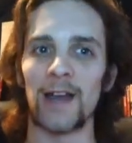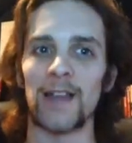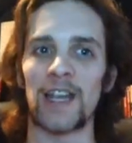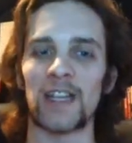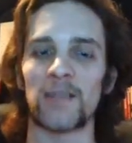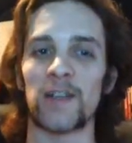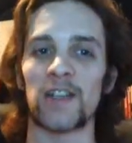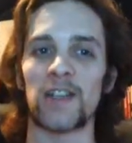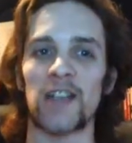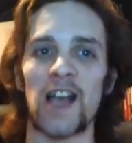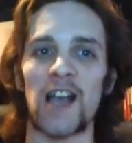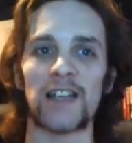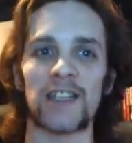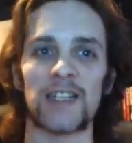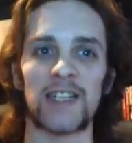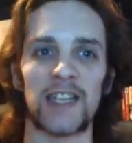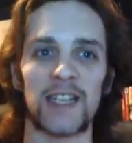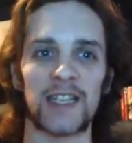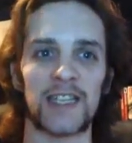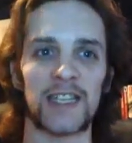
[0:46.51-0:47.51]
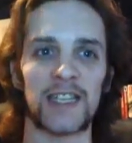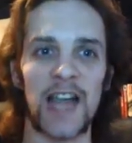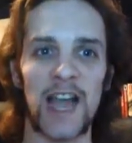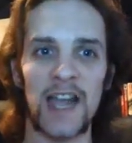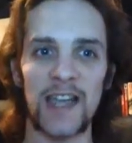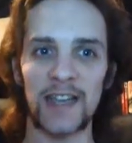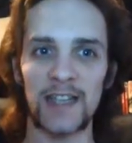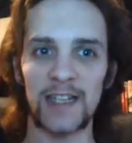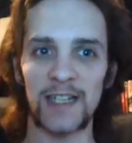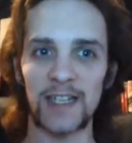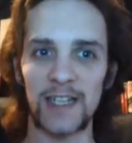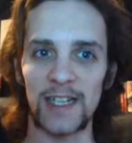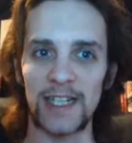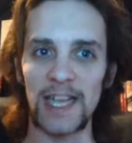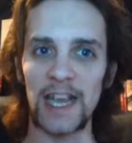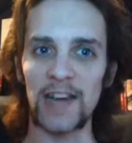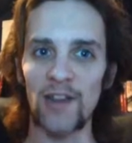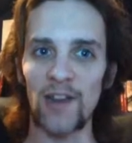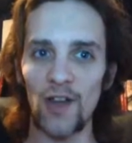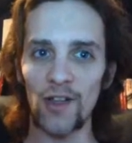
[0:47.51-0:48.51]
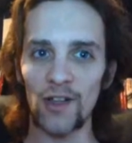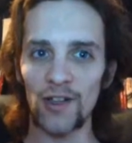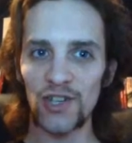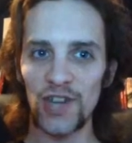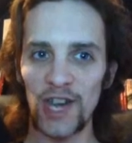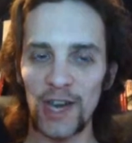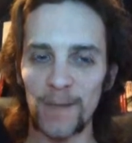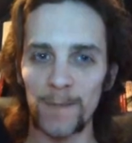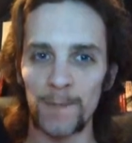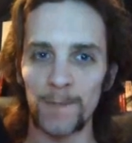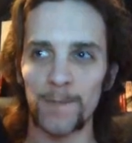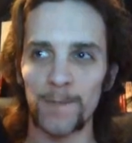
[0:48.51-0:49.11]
that specialises in science and technology.